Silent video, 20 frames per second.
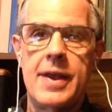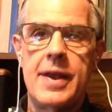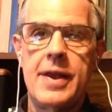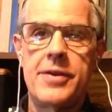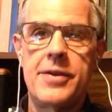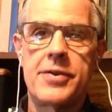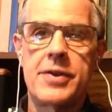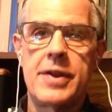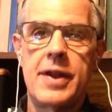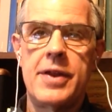
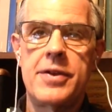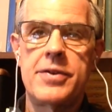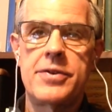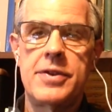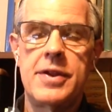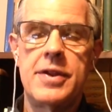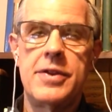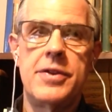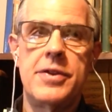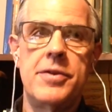is less
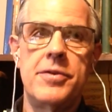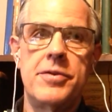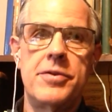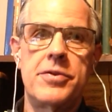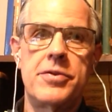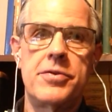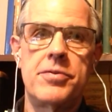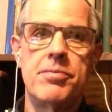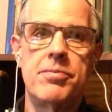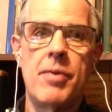than the
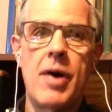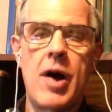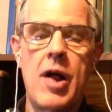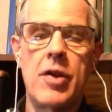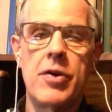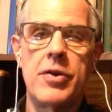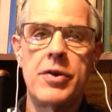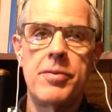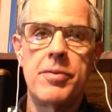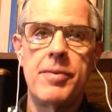
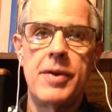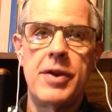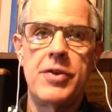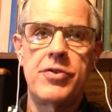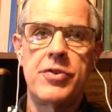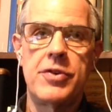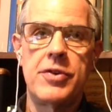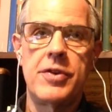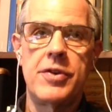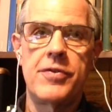smaller
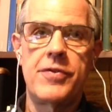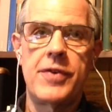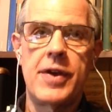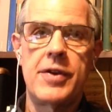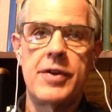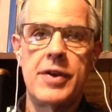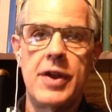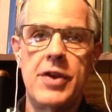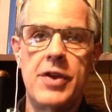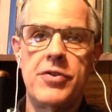dimension of the
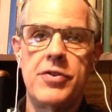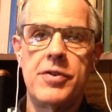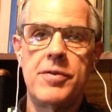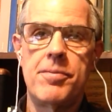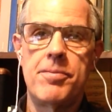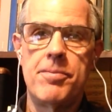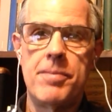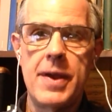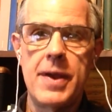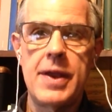
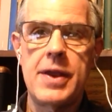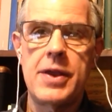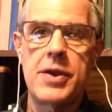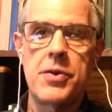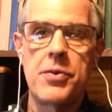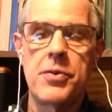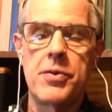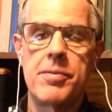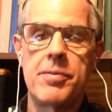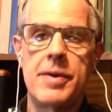foundation, B.
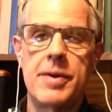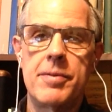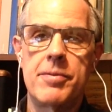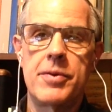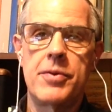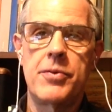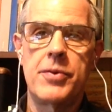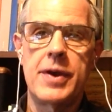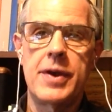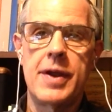You
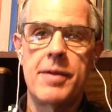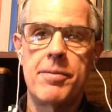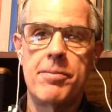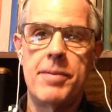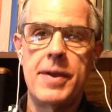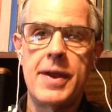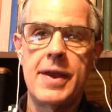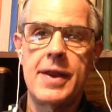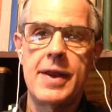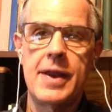remember we had
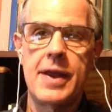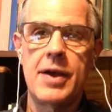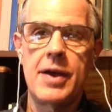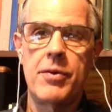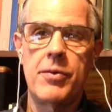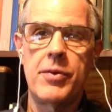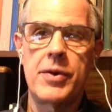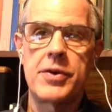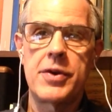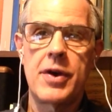B and L
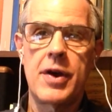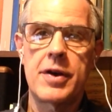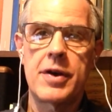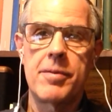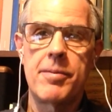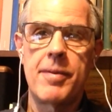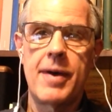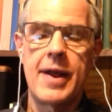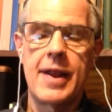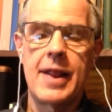when we talked
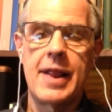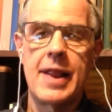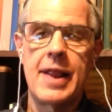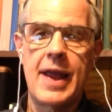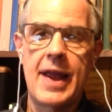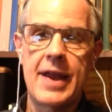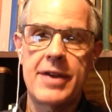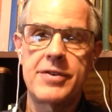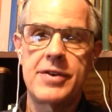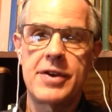about
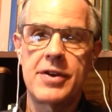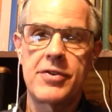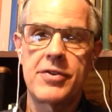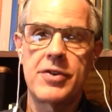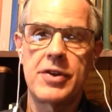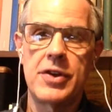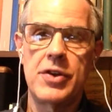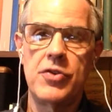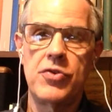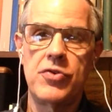elastic
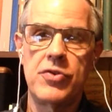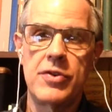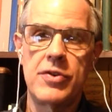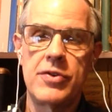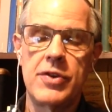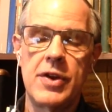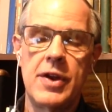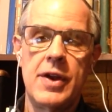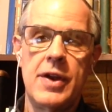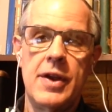
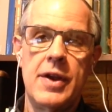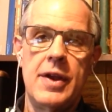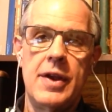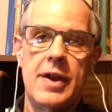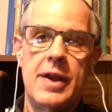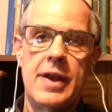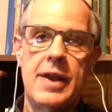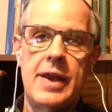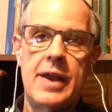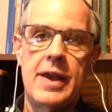solutions,
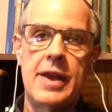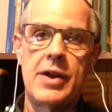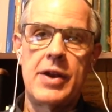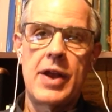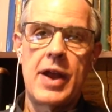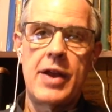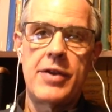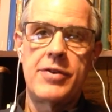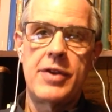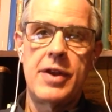and
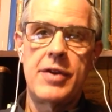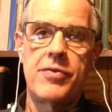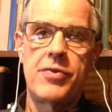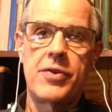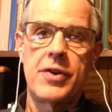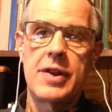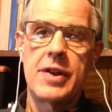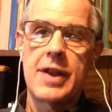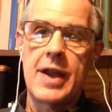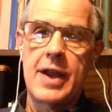I said
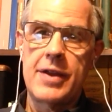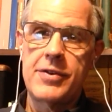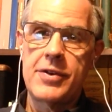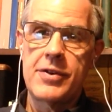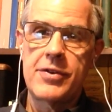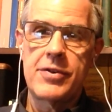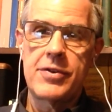for elastic